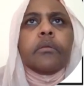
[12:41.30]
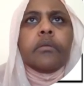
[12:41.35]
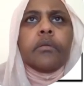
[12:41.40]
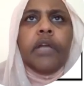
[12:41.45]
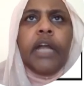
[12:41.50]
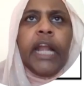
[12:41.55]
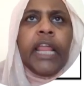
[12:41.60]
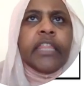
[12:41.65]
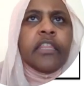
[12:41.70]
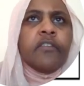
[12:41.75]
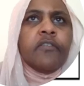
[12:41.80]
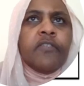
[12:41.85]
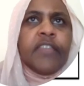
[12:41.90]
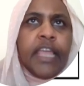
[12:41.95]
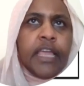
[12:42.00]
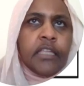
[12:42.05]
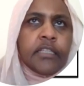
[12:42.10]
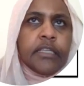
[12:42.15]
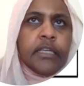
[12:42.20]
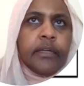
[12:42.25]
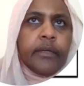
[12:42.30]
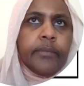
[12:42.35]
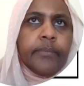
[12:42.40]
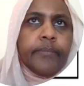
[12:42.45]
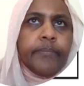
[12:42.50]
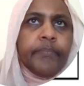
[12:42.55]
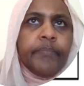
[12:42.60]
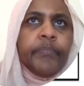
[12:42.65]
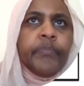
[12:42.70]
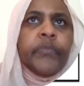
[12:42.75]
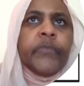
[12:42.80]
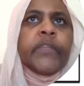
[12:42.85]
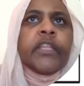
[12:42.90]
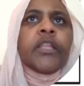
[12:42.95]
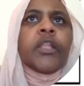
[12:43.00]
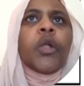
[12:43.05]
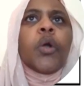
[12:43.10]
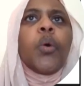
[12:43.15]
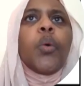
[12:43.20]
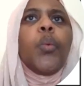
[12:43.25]
relative data.
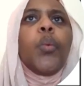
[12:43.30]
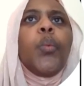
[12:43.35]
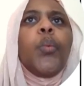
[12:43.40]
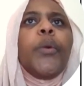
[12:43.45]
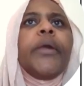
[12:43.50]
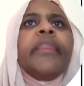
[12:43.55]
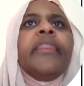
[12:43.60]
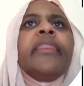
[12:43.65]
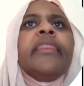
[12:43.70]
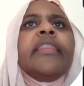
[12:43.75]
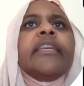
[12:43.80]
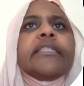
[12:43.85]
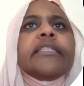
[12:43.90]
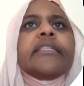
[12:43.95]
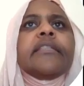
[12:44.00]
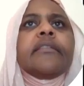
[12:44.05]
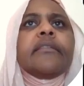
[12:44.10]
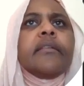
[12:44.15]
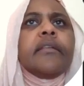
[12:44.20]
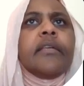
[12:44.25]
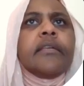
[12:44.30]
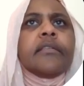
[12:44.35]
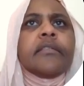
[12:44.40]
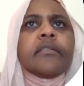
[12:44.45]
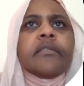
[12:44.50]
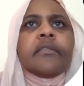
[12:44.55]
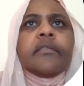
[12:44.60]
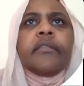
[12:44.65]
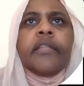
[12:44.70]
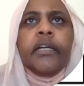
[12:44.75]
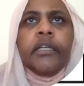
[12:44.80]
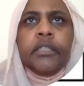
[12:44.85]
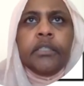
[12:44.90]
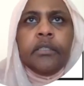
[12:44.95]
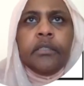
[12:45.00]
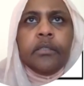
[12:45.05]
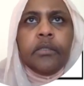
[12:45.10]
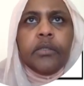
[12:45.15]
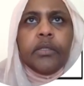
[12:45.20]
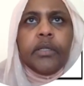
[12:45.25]
When this is
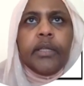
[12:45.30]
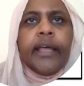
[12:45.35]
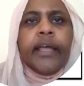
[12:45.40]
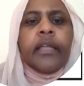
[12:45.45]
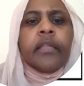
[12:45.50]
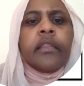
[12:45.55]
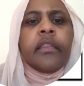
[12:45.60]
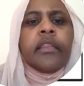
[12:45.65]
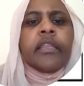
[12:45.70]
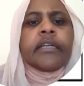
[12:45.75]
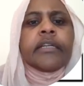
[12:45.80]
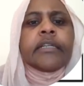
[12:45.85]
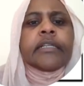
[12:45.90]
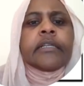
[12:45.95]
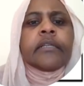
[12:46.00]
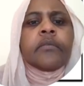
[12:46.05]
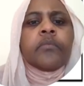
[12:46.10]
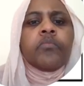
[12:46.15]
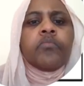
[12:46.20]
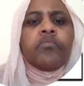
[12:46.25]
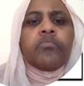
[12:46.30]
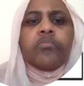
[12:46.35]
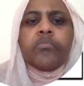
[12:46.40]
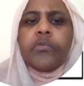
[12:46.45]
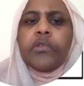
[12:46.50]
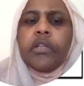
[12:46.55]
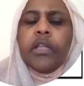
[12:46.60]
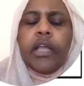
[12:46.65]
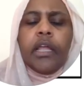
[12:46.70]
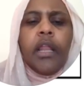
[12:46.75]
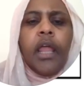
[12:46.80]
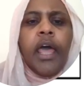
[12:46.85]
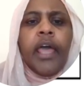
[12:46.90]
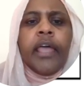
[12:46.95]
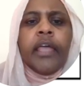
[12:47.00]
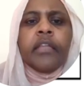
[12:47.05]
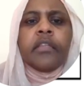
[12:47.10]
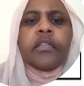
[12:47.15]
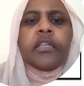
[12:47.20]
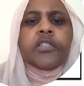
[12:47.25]
done and the
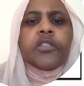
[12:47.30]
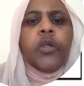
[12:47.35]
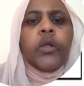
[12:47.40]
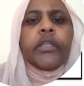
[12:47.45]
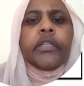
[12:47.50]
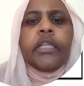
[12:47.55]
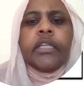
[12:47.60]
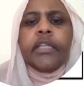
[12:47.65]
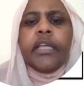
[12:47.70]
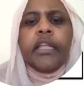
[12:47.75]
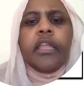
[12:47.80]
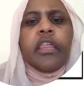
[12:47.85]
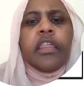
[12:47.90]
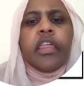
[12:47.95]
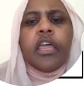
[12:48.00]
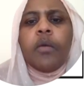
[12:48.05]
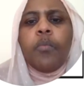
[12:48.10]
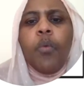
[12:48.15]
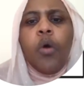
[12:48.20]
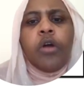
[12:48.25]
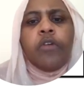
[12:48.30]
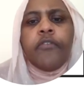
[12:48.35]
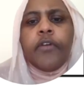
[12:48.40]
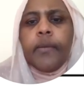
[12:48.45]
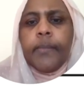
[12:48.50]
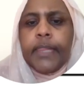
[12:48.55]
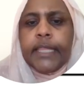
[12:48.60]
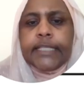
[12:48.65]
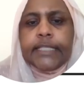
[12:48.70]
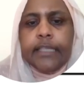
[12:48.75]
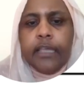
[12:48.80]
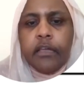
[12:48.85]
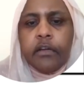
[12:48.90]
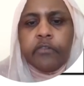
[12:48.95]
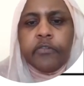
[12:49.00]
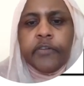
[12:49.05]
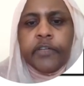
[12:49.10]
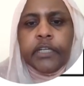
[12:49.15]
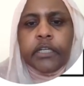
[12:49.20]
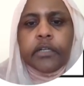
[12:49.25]
client does not need anything more from the
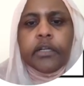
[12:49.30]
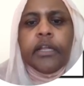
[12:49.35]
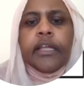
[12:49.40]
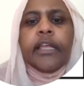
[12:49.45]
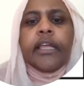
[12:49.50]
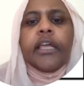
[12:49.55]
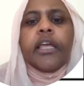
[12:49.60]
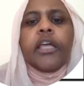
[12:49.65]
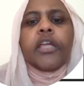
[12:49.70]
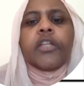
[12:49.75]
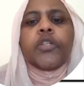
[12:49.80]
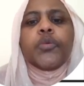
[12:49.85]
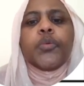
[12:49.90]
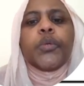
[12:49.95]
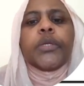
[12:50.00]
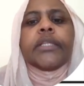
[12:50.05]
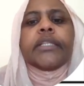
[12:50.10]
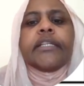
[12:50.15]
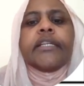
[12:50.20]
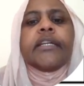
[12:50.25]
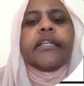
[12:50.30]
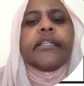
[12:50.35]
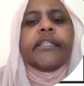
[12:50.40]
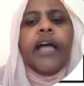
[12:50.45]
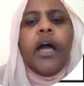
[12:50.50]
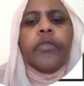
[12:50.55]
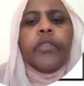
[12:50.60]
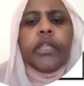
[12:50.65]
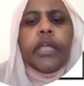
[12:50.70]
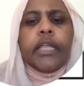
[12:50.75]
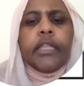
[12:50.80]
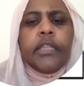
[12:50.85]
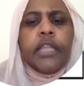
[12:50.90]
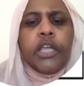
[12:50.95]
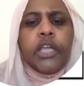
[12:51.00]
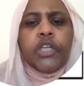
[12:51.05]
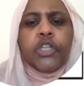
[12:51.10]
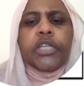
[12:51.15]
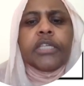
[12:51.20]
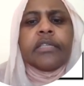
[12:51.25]
server, it will tear down the
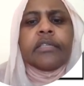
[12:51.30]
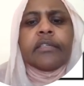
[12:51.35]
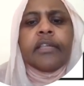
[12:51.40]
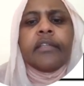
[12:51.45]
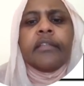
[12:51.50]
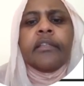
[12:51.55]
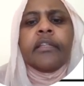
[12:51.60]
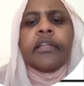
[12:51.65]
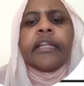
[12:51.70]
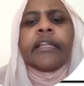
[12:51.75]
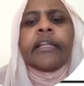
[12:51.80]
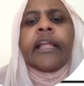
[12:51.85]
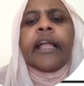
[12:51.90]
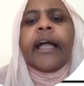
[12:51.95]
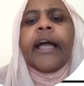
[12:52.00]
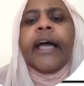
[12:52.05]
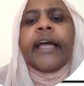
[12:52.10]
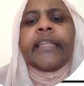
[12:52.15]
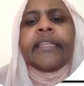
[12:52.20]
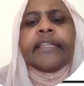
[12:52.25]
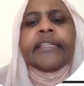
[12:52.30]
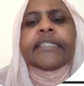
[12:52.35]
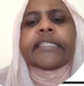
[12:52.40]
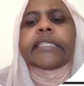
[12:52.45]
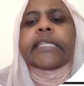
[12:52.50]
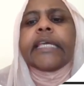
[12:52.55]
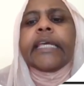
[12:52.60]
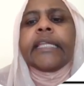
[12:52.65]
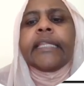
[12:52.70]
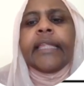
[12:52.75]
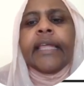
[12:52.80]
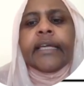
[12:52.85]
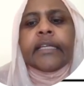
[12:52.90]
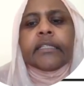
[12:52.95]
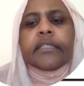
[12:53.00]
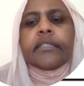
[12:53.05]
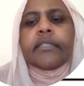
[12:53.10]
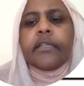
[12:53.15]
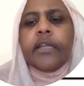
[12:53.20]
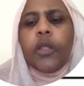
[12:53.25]
connection, sending a
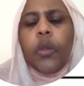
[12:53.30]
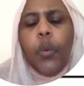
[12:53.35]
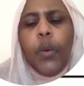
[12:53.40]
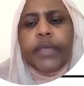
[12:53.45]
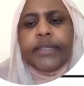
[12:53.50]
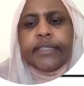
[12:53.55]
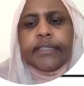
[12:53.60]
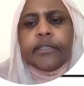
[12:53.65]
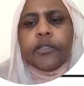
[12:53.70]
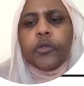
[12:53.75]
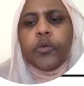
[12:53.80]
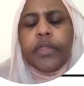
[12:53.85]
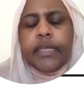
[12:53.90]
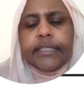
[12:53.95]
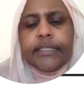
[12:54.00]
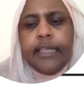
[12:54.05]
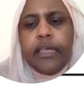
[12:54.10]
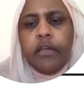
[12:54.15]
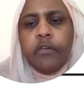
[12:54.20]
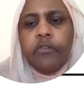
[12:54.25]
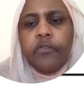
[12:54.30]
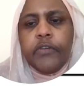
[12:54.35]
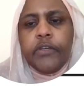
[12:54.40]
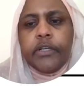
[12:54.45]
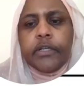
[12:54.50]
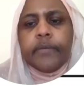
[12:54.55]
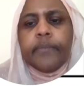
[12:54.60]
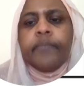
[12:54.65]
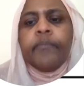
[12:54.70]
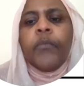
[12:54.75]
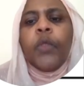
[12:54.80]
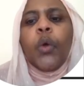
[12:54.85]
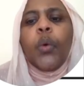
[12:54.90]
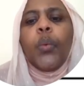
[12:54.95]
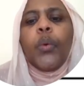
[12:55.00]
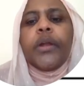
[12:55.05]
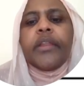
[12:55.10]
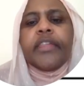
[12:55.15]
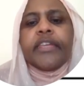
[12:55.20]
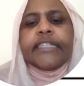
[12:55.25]
disconnect request to the server,
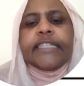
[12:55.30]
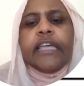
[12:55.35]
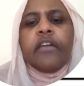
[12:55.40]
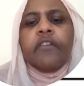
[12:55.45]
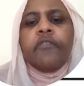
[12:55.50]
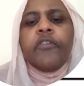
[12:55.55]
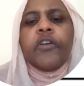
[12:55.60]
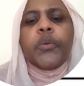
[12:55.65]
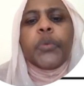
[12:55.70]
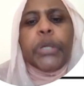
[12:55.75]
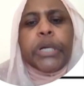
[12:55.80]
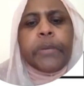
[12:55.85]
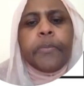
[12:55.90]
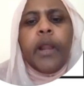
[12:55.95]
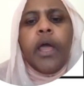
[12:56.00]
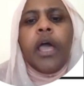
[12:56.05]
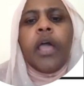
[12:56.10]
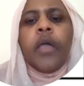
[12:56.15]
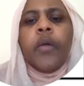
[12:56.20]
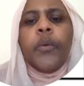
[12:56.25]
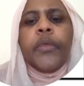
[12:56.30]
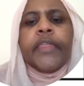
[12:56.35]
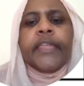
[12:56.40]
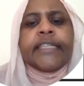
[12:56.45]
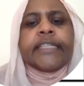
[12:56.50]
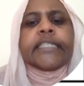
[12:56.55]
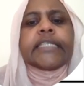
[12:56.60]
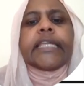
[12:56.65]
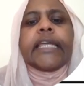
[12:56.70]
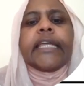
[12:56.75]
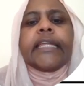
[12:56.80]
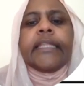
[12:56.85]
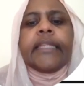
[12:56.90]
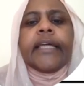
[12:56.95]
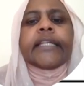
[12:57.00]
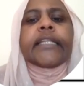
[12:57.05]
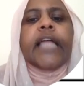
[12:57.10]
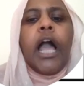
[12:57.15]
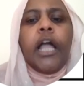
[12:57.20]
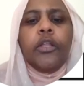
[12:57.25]
where the server will reply with a
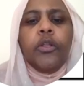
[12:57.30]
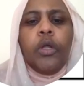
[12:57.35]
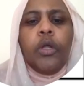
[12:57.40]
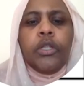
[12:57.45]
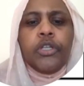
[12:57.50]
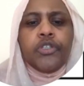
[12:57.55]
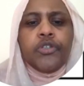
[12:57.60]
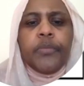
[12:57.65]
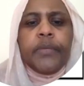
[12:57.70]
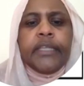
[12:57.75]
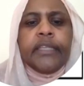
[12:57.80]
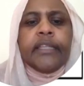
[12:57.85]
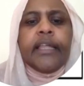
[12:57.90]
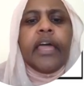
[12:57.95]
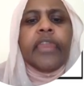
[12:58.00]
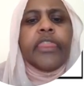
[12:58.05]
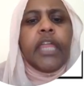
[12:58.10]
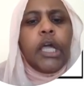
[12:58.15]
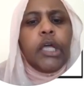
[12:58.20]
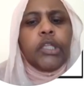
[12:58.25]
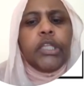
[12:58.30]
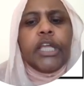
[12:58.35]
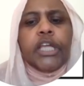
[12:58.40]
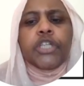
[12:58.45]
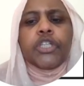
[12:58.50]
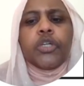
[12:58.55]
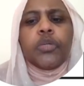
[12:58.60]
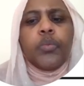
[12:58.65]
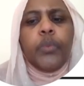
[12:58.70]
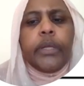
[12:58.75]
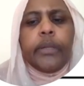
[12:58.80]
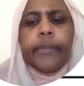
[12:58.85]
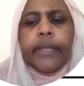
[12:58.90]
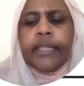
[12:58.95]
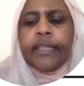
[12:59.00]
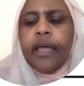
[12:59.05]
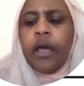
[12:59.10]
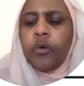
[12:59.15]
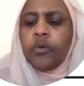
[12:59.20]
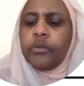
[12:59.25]
disconnect acknowledgement and the connection will
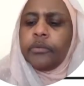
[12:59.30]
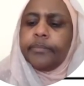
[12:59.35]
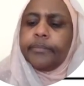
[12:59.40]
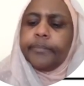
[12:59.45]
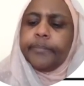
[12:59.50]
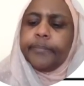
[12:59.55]
be down.